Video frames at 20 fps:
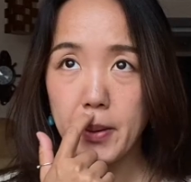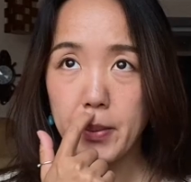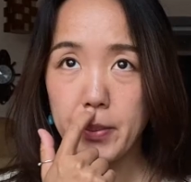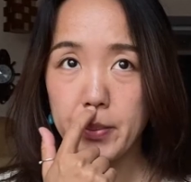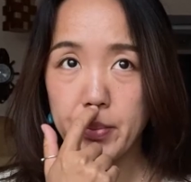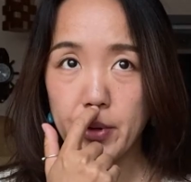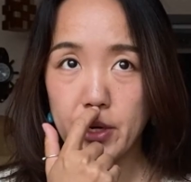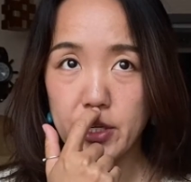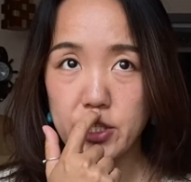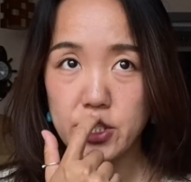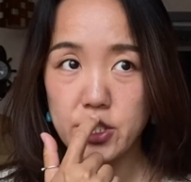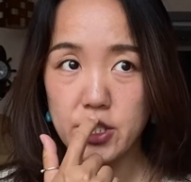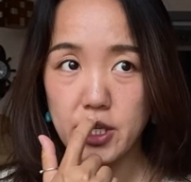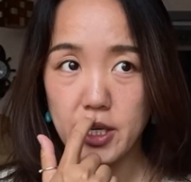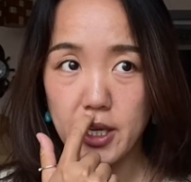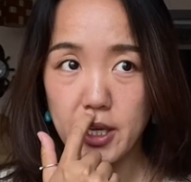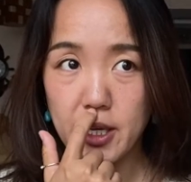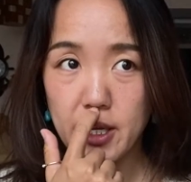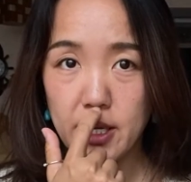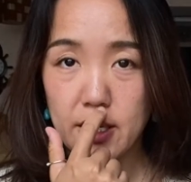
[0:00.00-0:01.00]

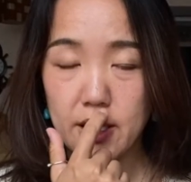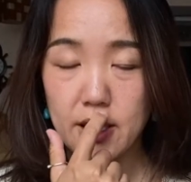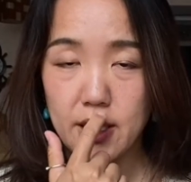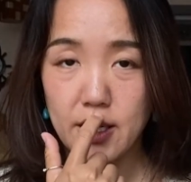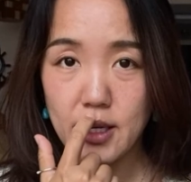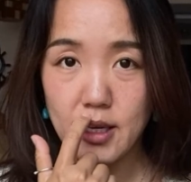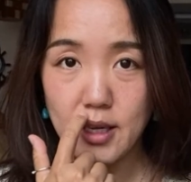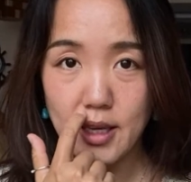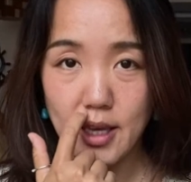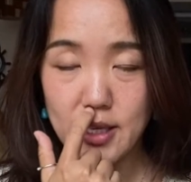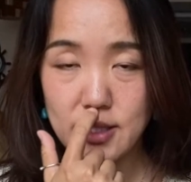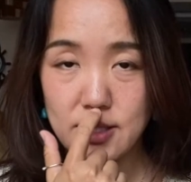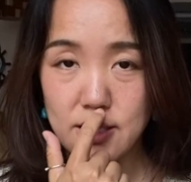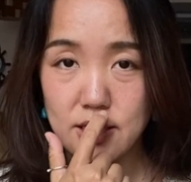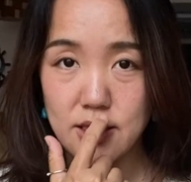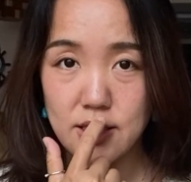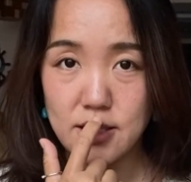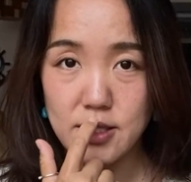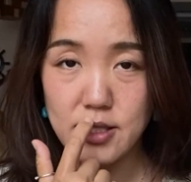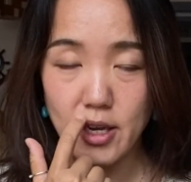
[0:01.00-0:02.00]
brushing against
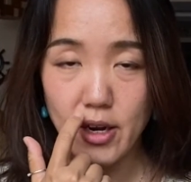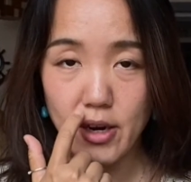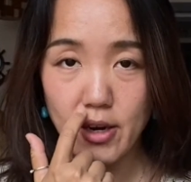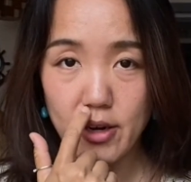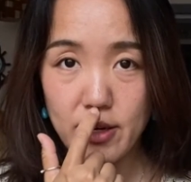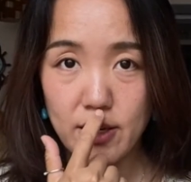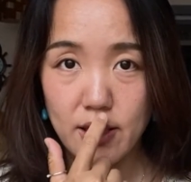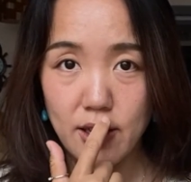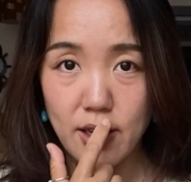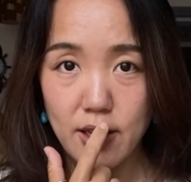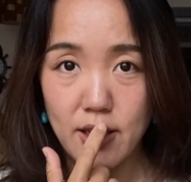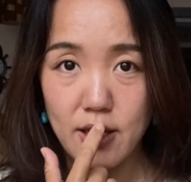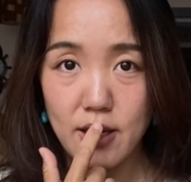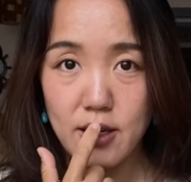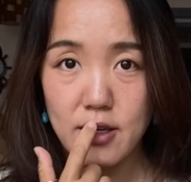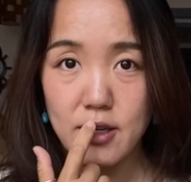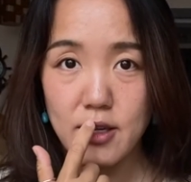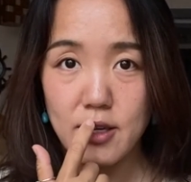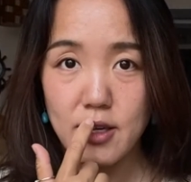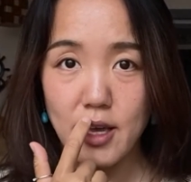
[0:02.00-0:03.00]
this area
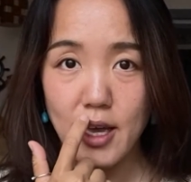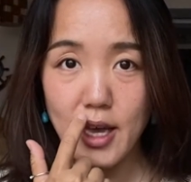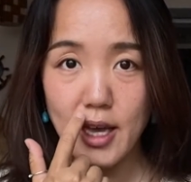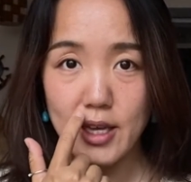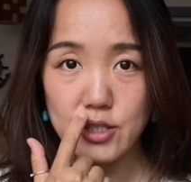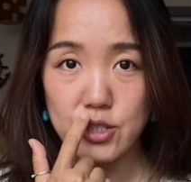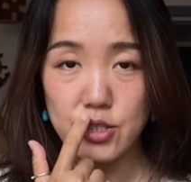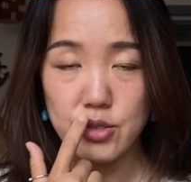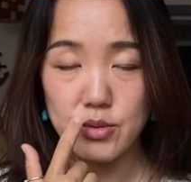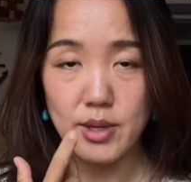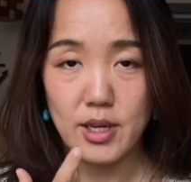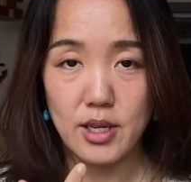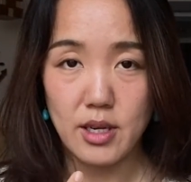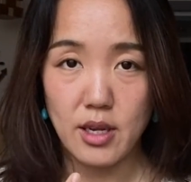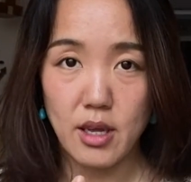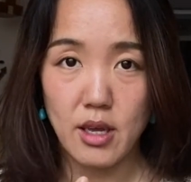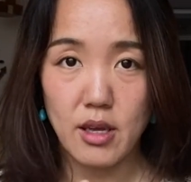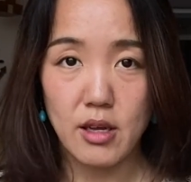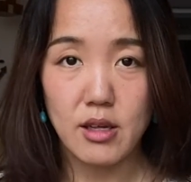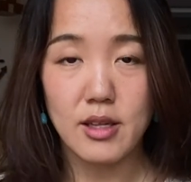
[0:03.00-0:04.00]
as you
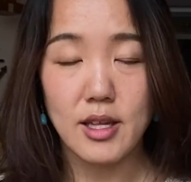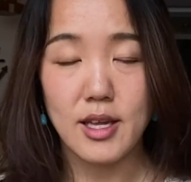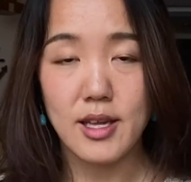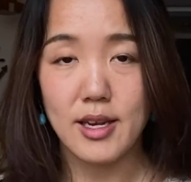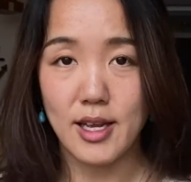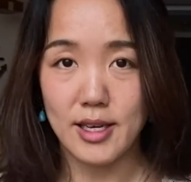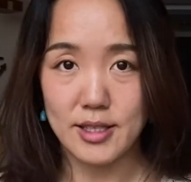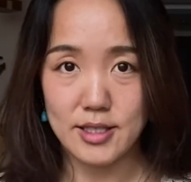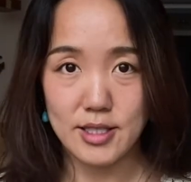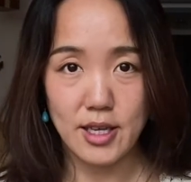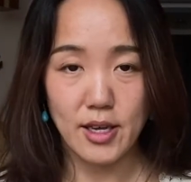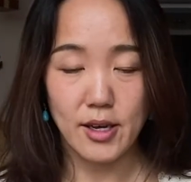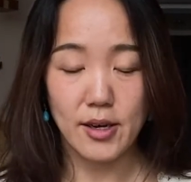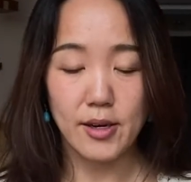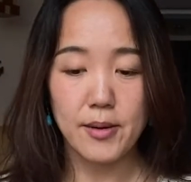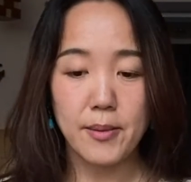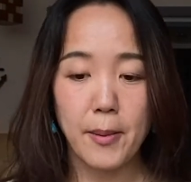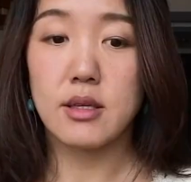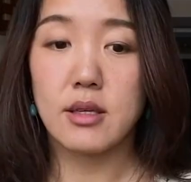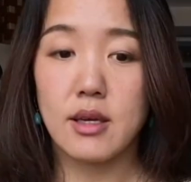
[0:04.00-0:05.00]
inhale and exhale.
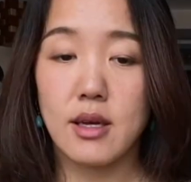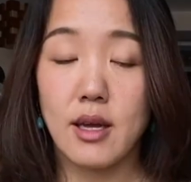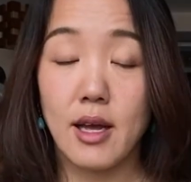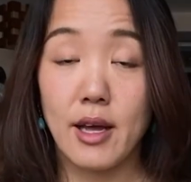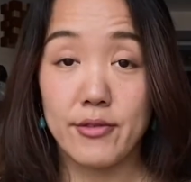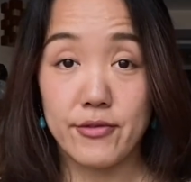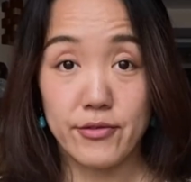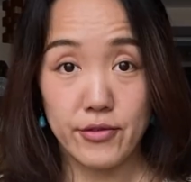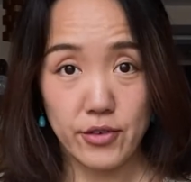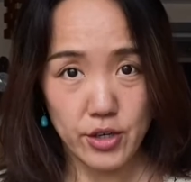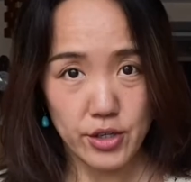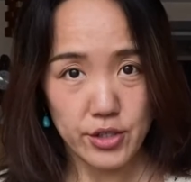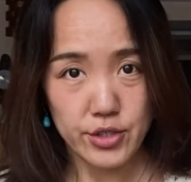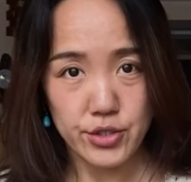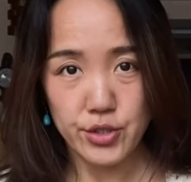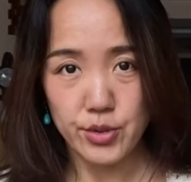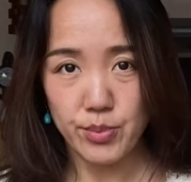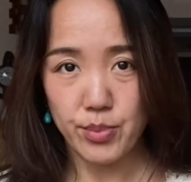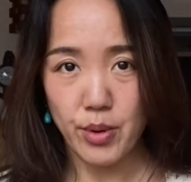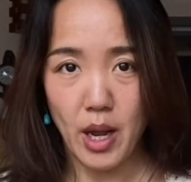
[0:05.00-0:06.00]
At first,
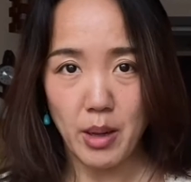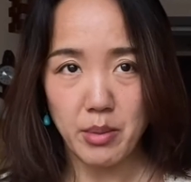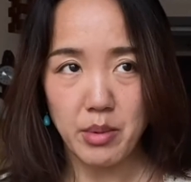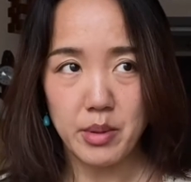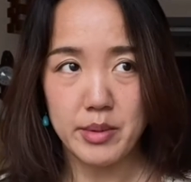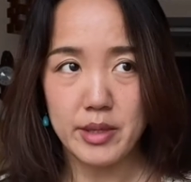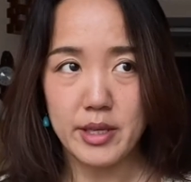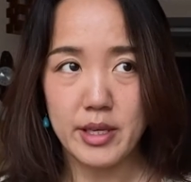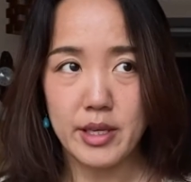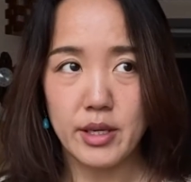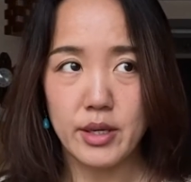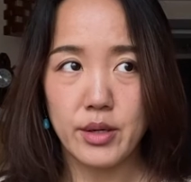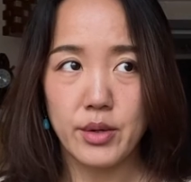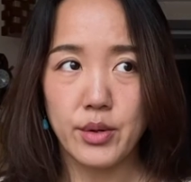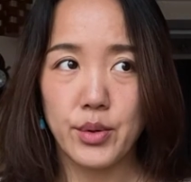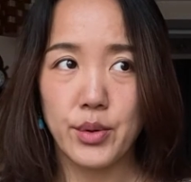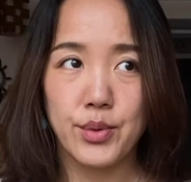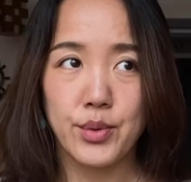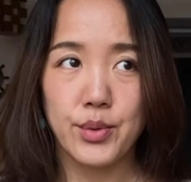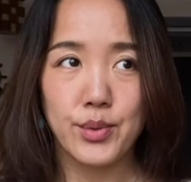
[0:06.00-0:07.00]
you probably
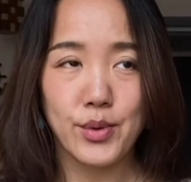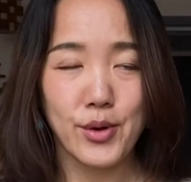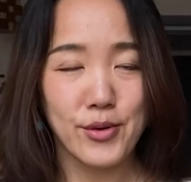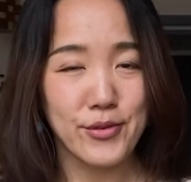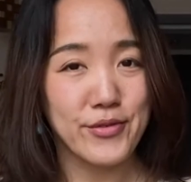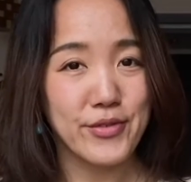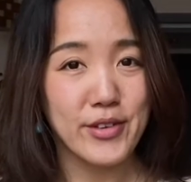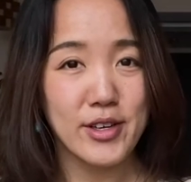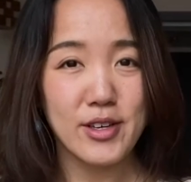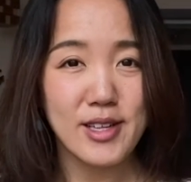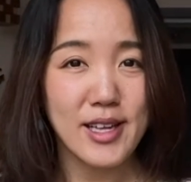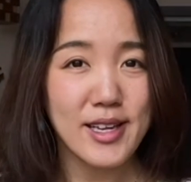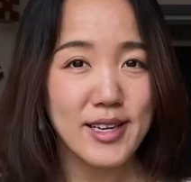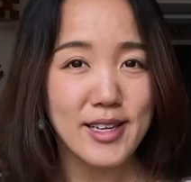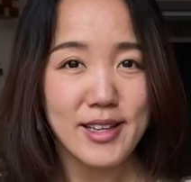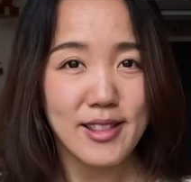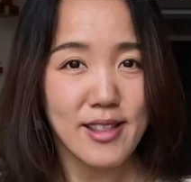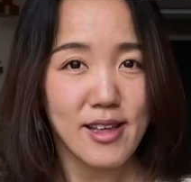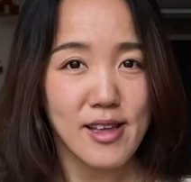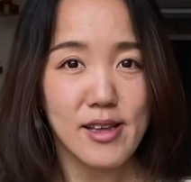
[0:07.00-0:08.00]
won't feel
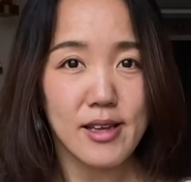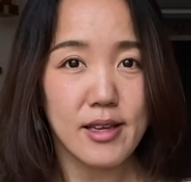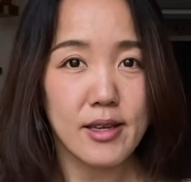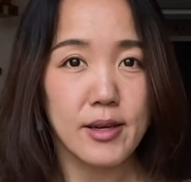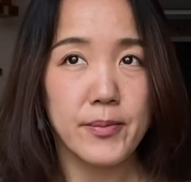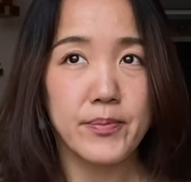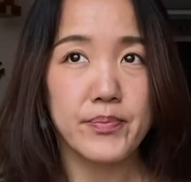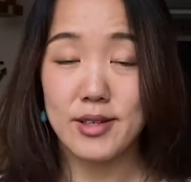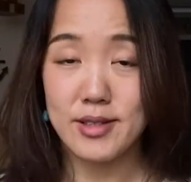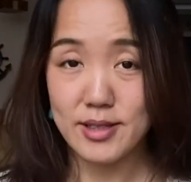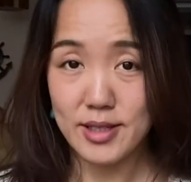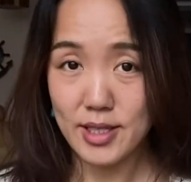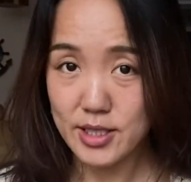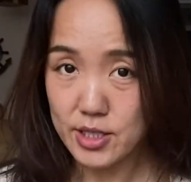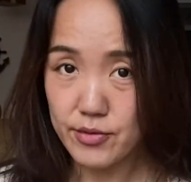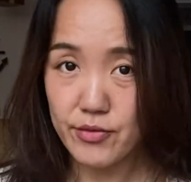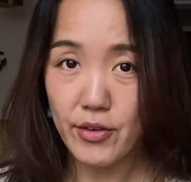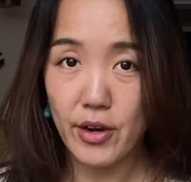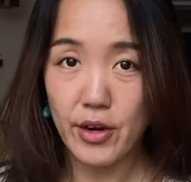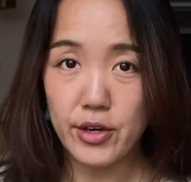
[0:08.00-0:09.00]
anything. That's
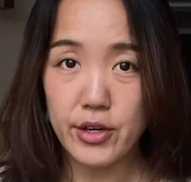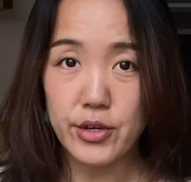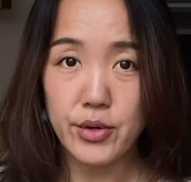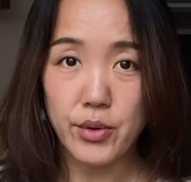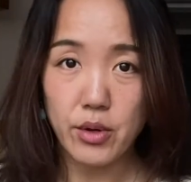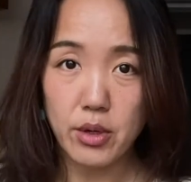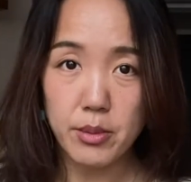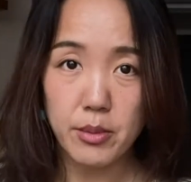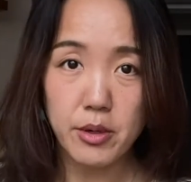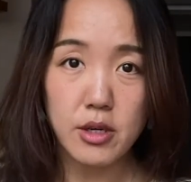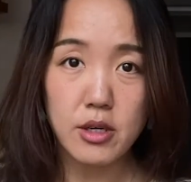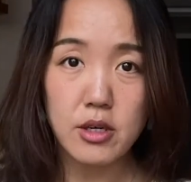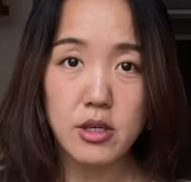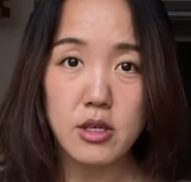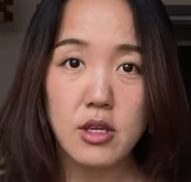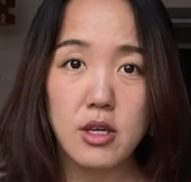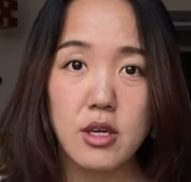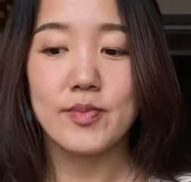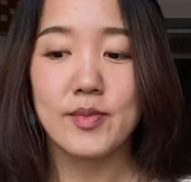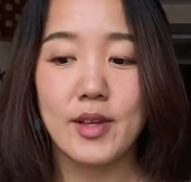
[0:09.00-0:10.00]
very normal.
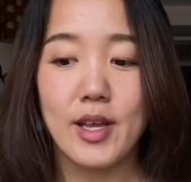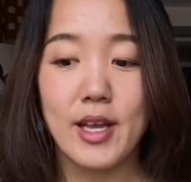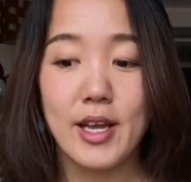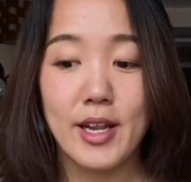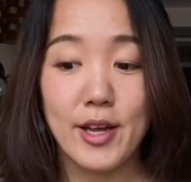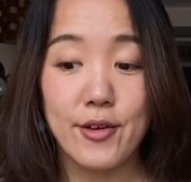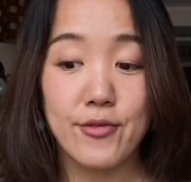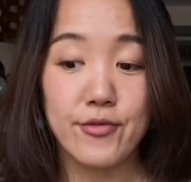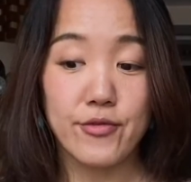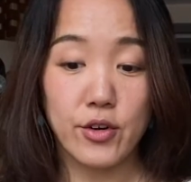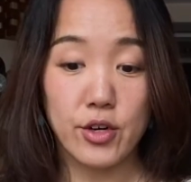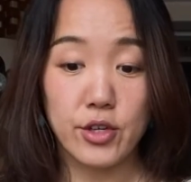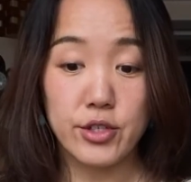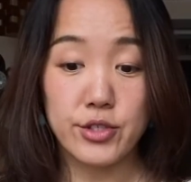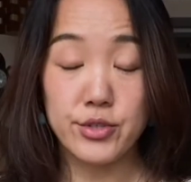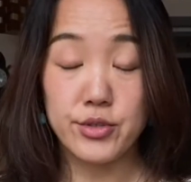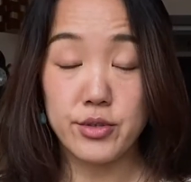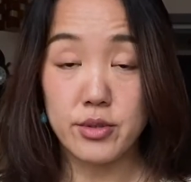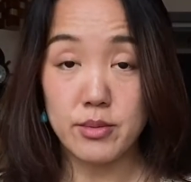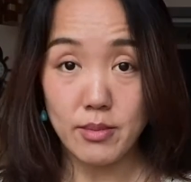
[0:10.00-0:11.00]
And at first,
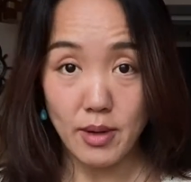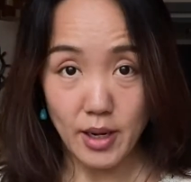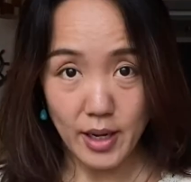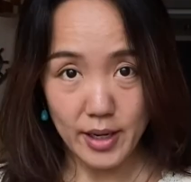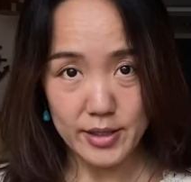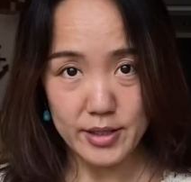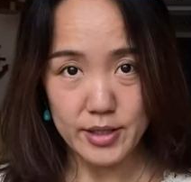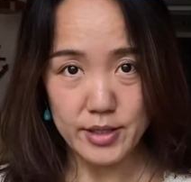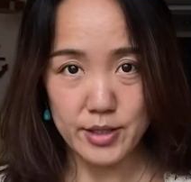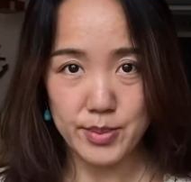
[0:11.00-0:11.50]
your mind is